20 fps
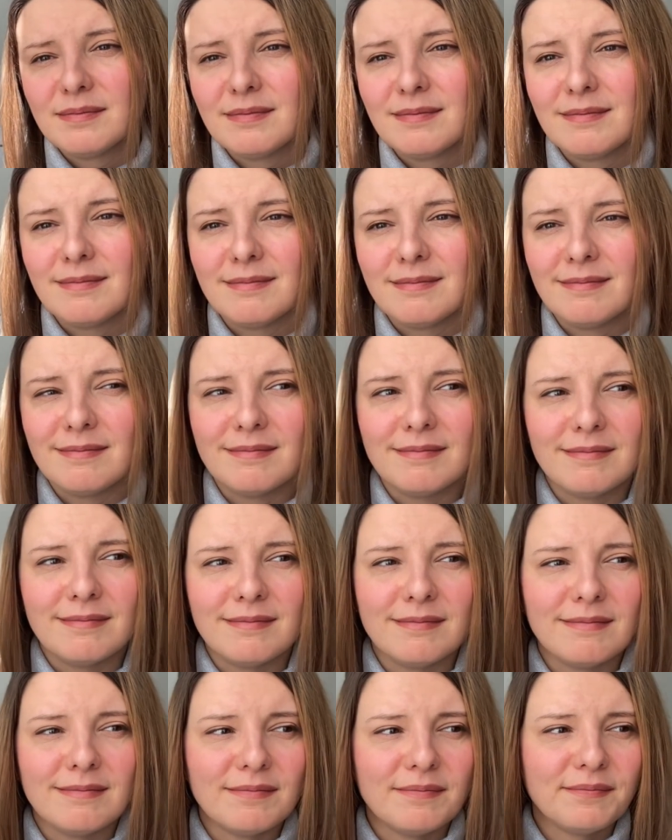
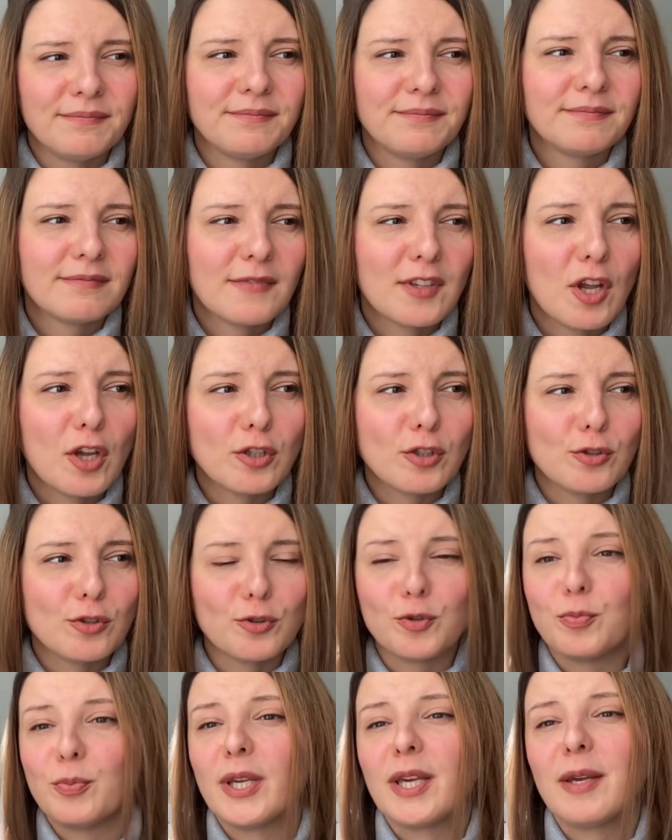not to
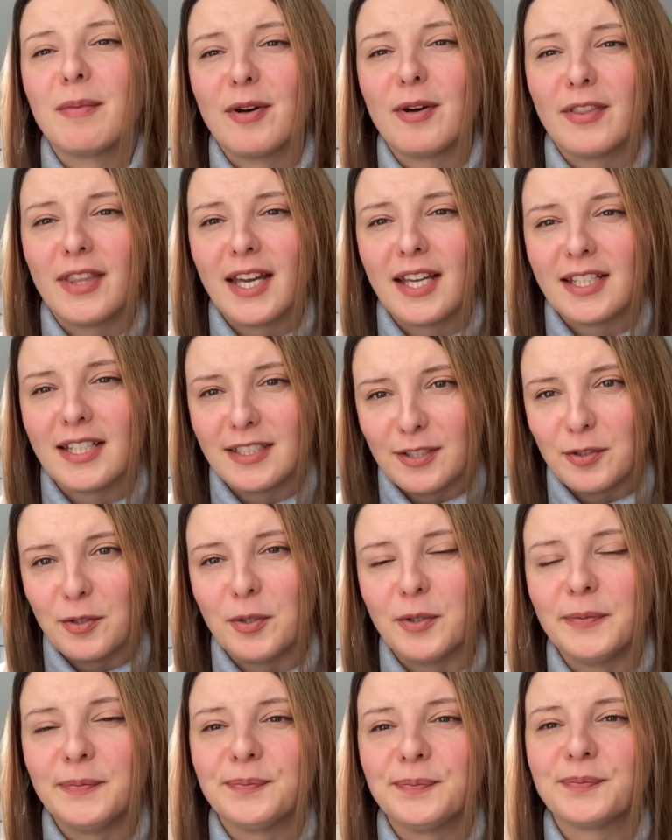speak about that at
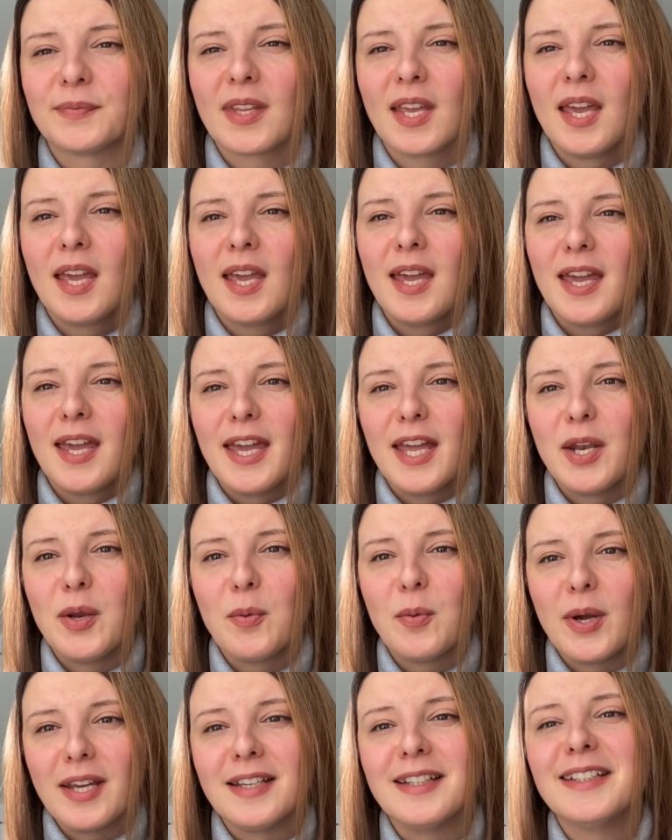all.
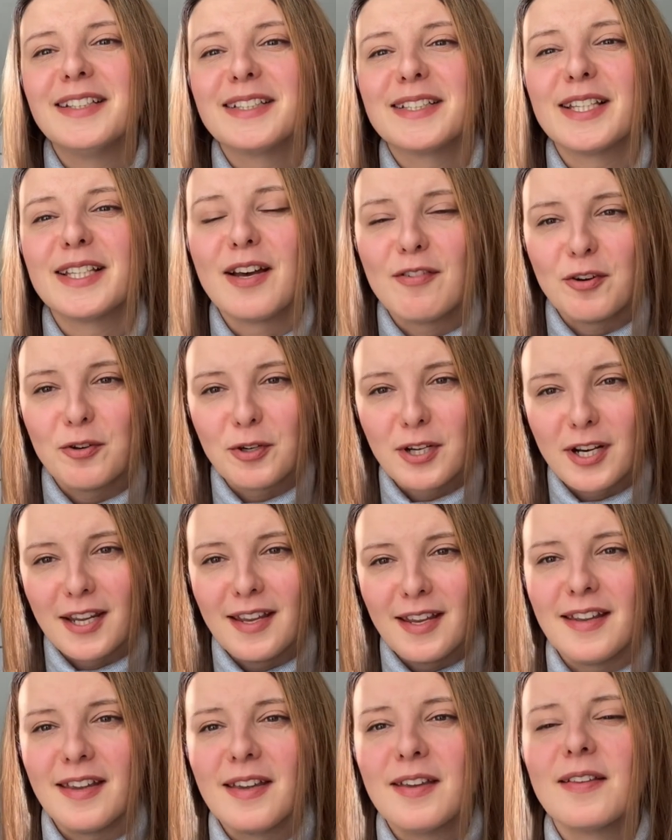Anyway, Slava
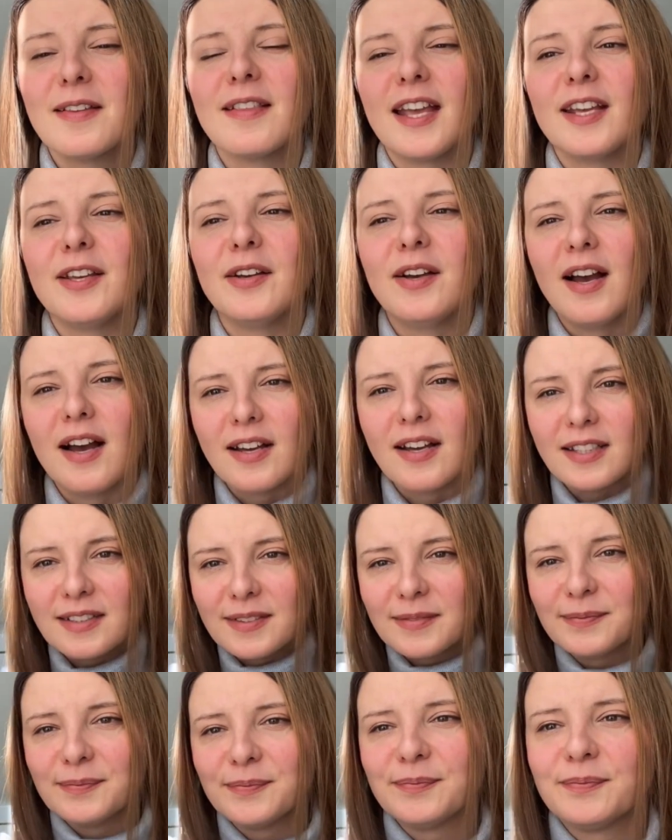Ukraini! Thank you guys.